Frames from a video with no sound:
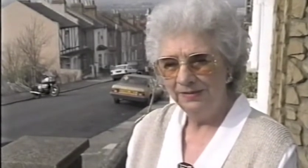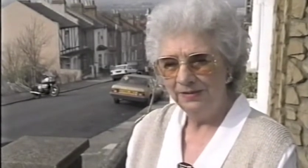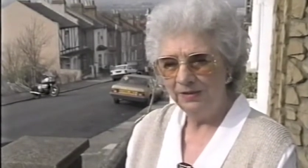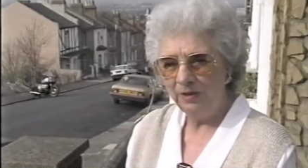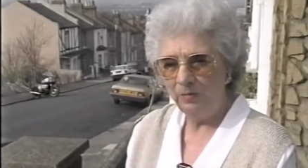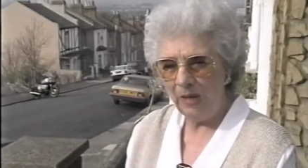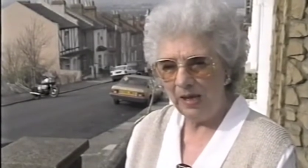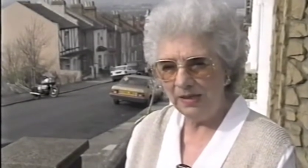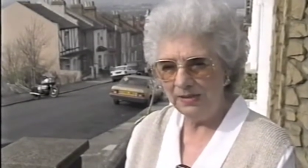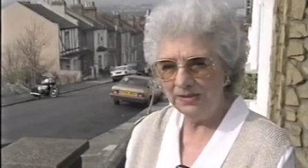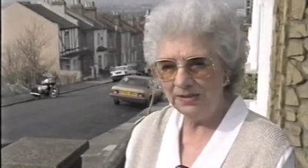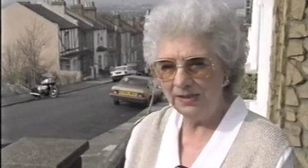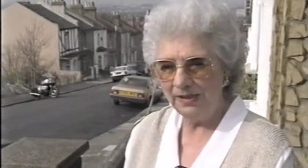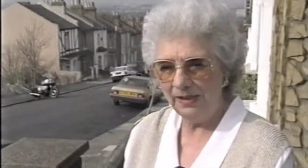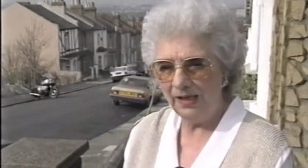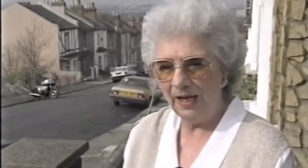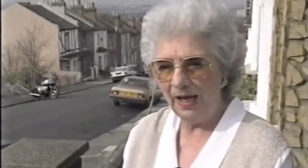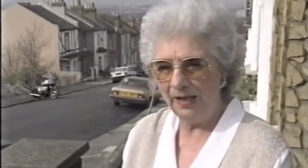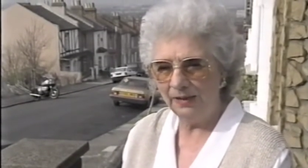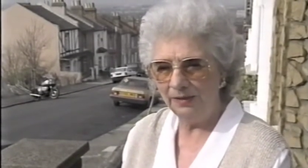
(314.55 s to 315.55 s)
The men
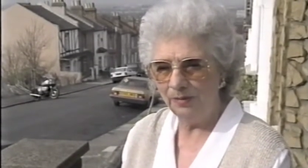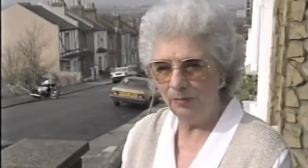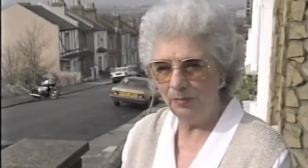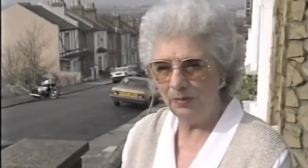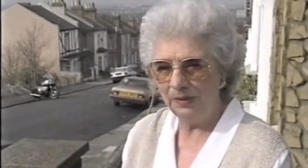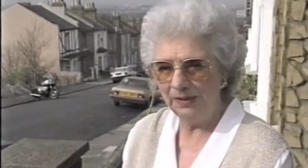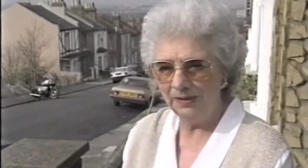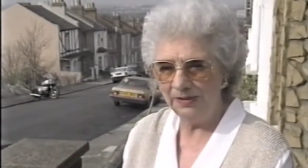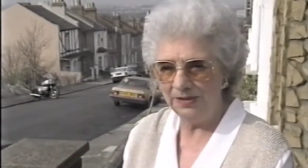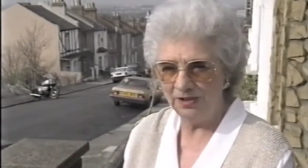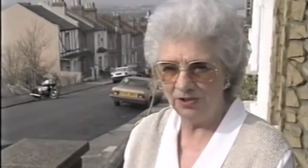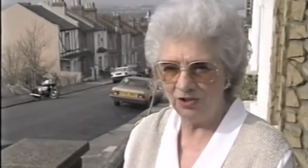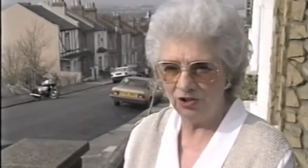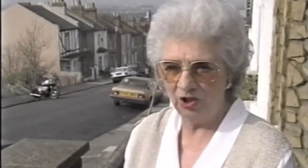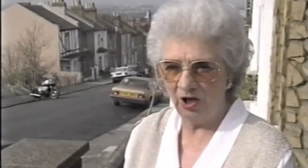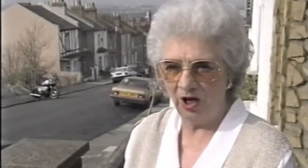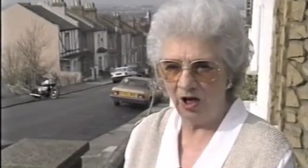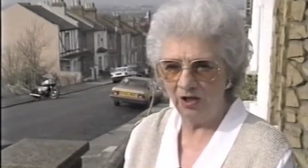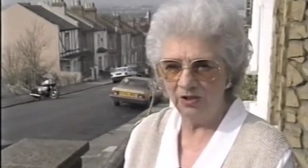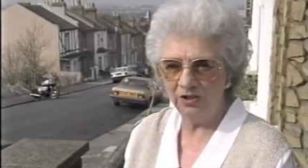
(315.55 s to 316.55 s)
still hadn't been
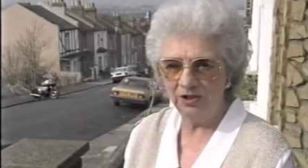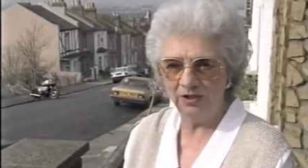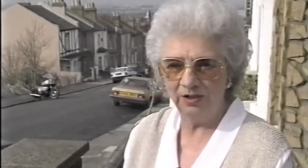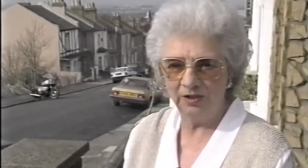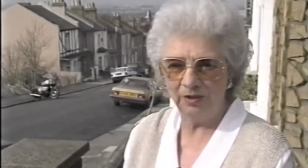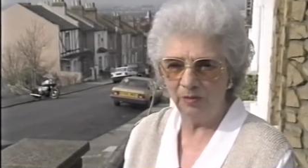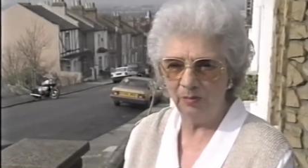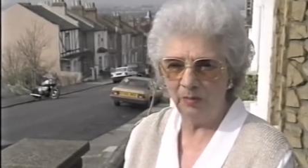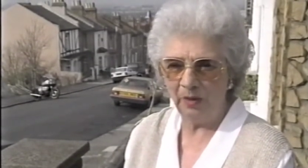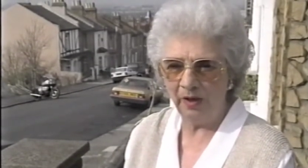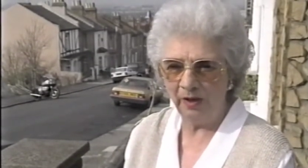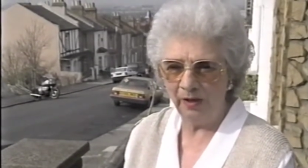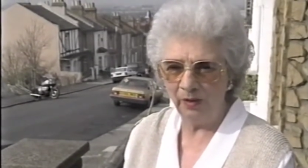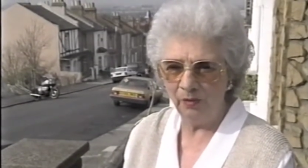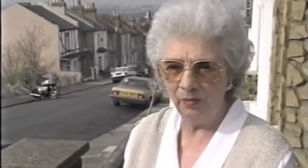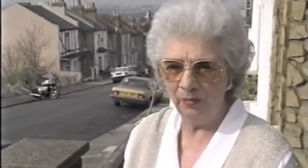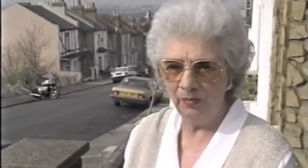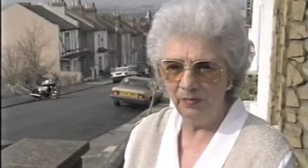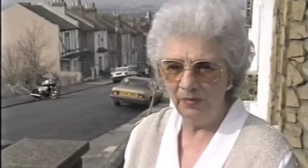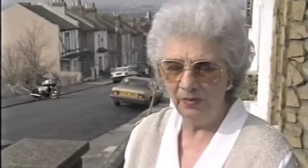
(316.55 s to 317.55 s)
discharged and come
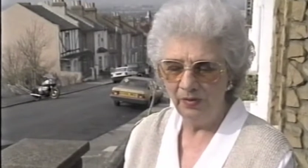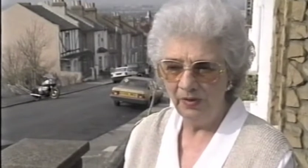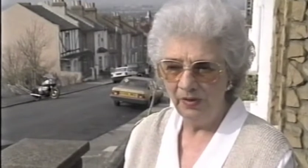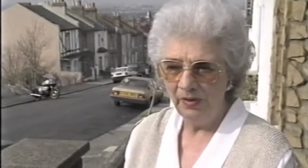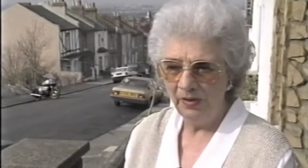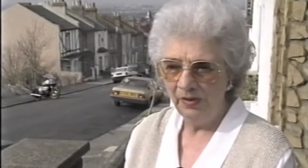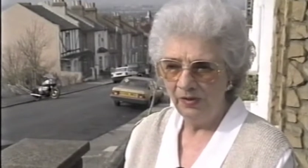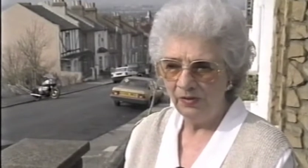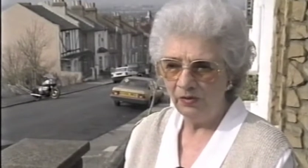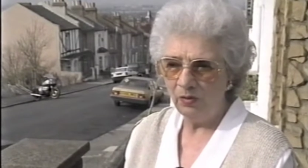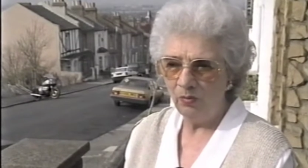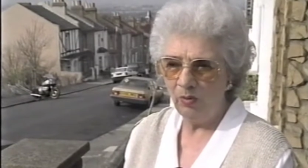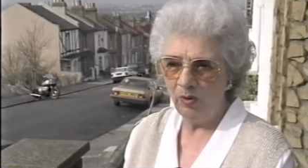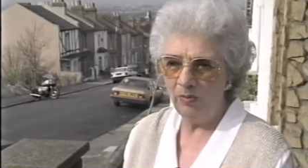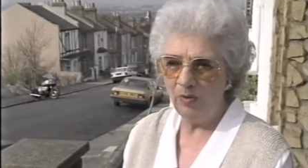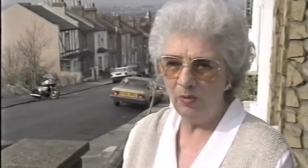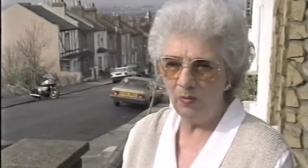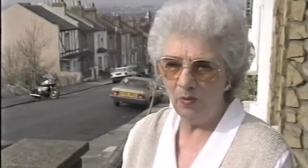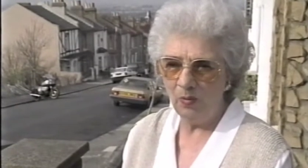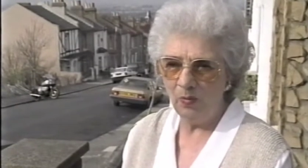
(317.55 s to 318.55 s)
home. The
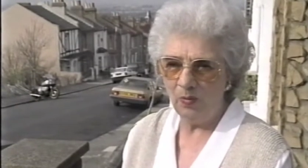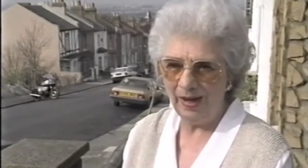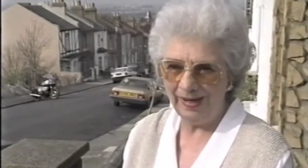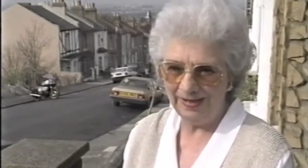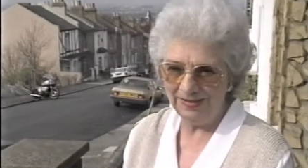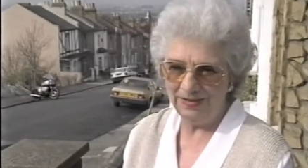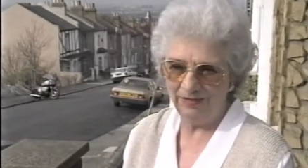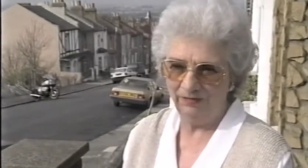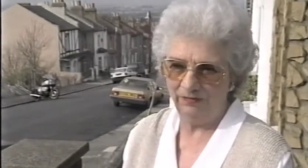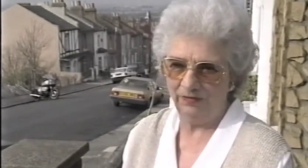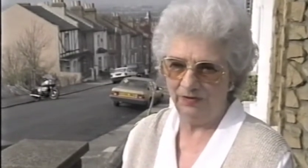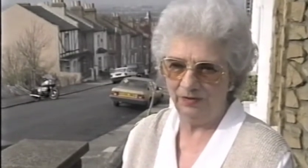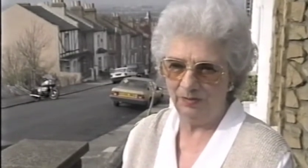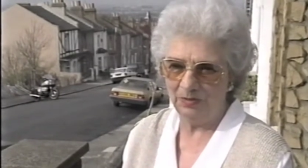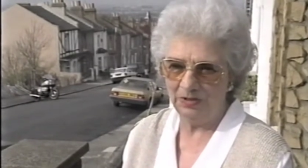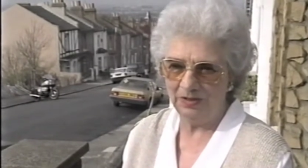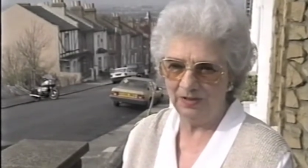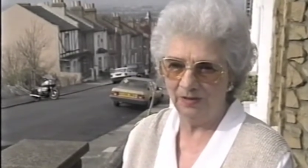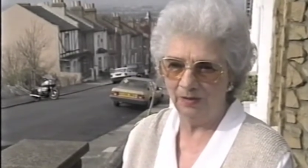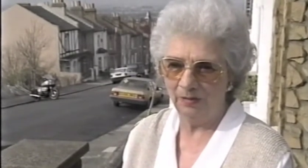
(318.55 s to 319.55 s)
women were waiting for them
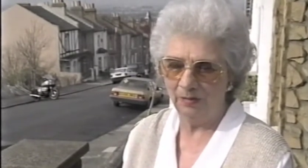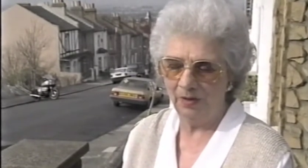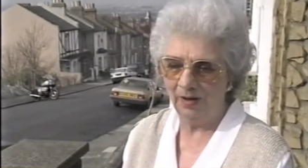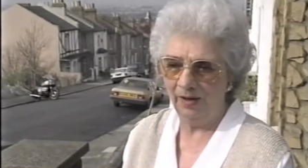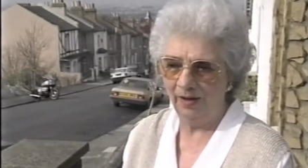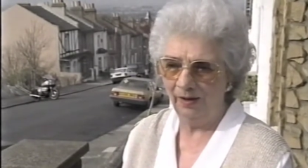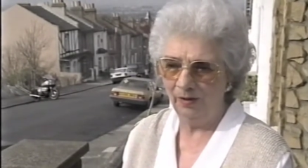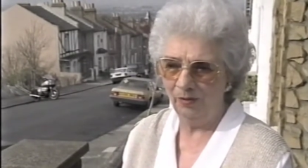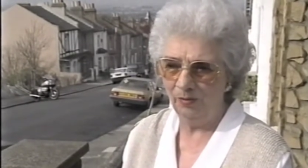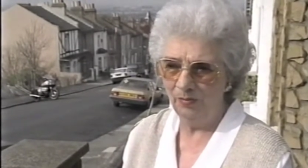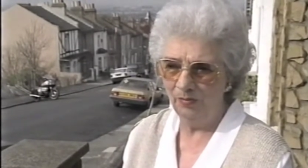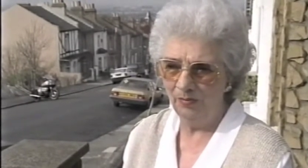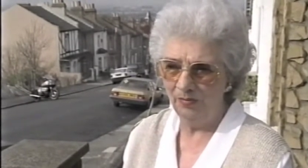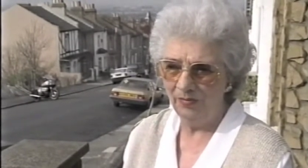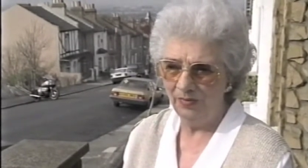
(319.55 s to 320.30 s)
to come home.